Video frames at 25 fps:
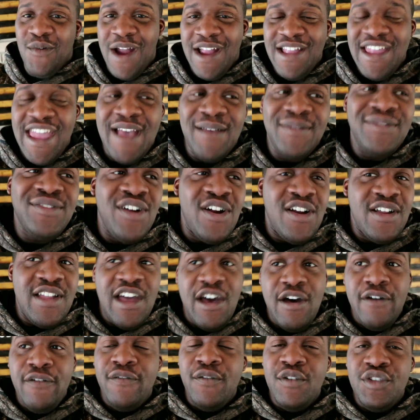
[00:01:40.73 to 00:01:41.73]
right now I'm starting
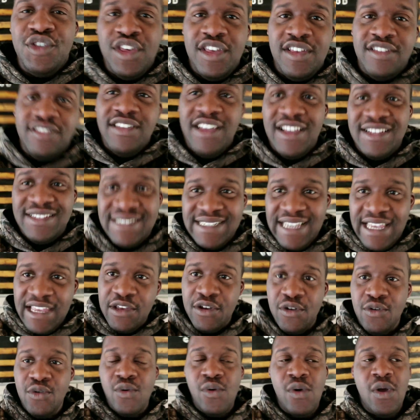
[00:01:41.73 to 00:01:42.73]
off with just a
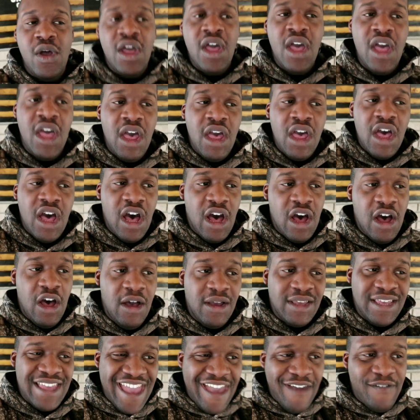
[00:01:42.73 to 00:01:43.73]
single
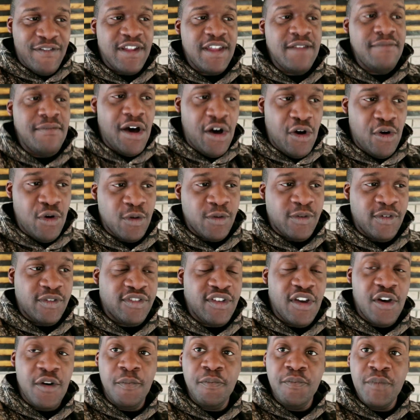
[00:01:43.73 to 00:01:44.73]
uh, cavity mold.
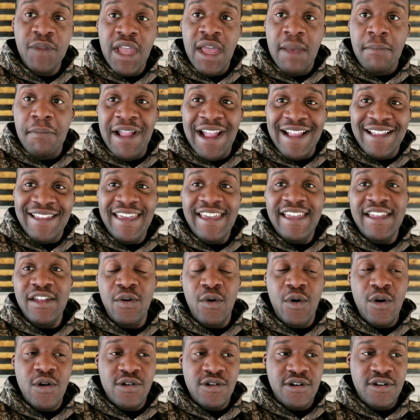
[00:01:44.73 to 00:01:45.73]
So, but I did
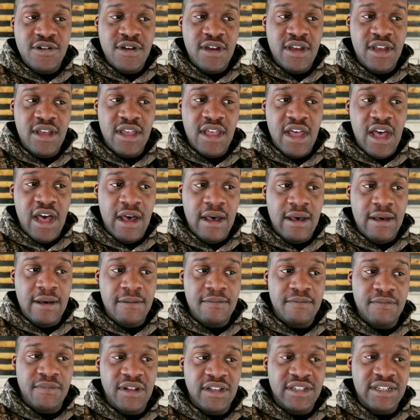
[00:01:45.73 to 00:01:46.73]
order
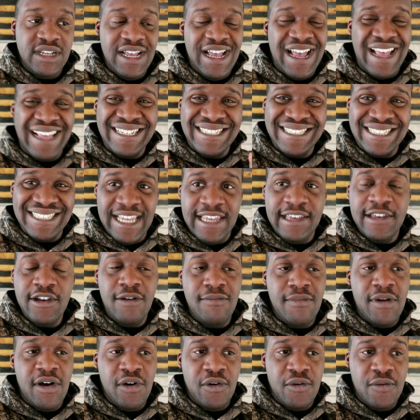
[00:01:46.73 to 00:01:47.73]
um, a
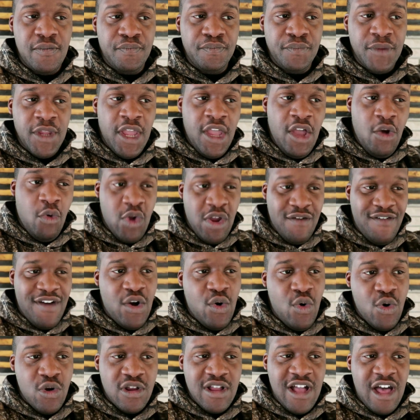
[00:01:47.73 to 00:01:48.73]
Senko mold. Whenever
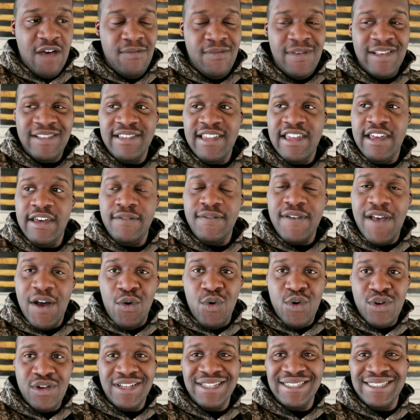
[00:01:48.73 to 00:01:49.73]
I ordered all my stuff,
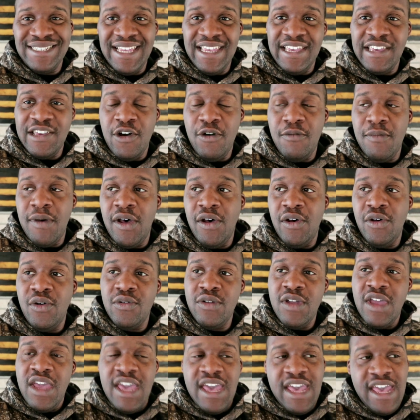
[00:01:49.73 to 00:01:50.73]
I ordered a Senko
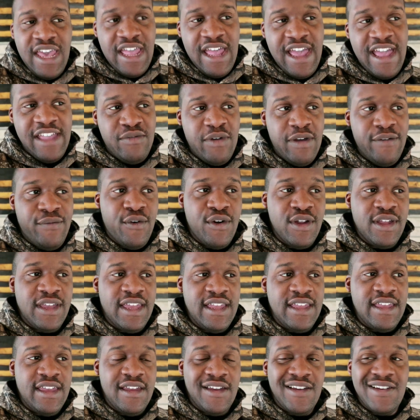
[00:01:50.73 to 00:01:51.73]
mold, and I had to wait for it to
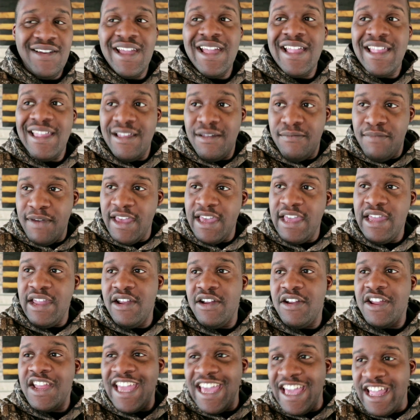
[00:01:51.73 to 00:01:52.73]
get here and it'll be
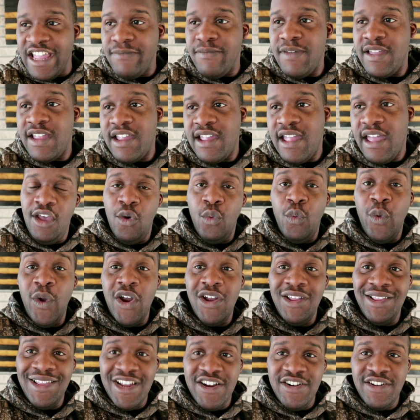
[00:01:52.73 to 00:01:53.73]
here any minute now.
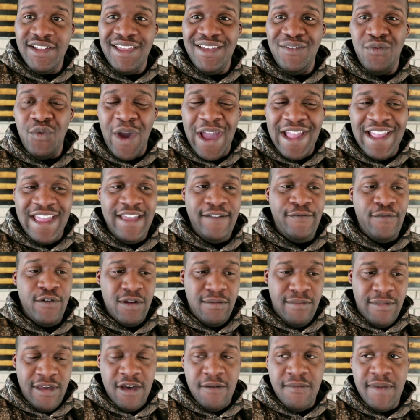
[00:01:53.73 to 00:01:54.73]
We are literally waiting for
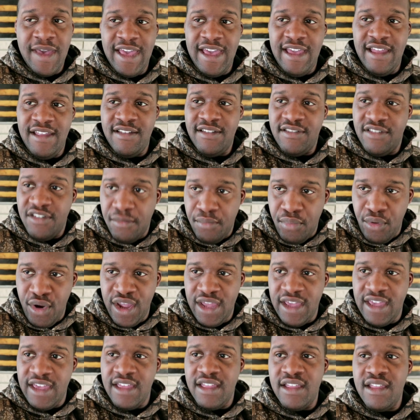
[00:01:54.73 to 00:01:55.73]
the mailman to
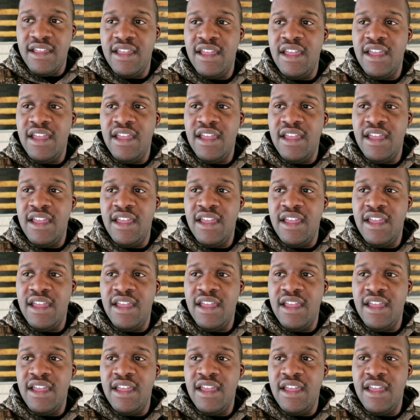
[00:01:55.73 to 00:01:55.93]
bring it